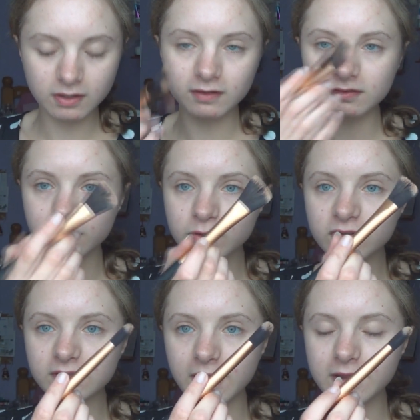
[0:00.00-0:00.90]
So I'm
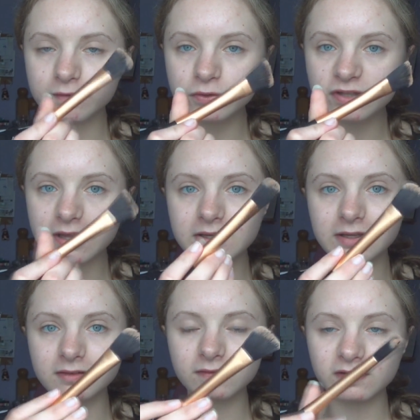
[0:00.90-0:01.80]
using a Real
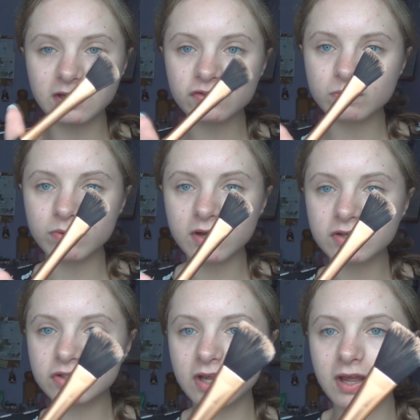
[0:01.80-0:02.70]
Techniques foundation
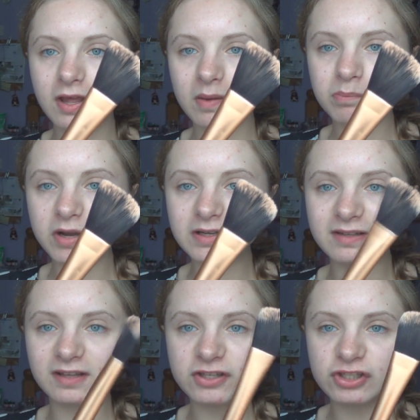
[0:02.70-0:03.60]
brush. Mine
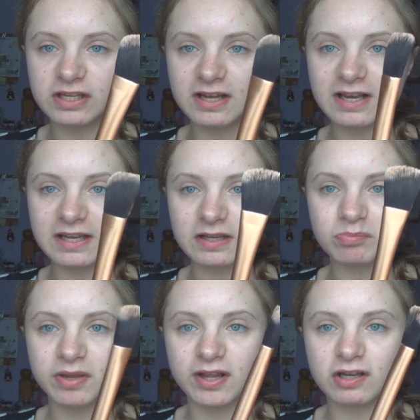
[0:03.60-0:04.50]
is actually clean,
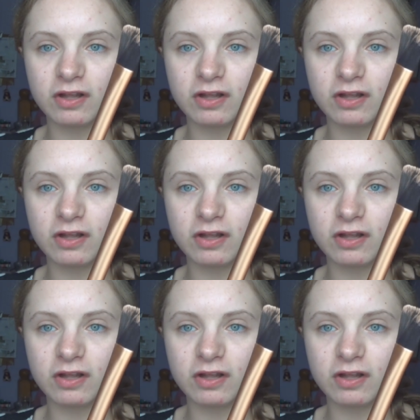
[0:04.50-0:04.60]
but it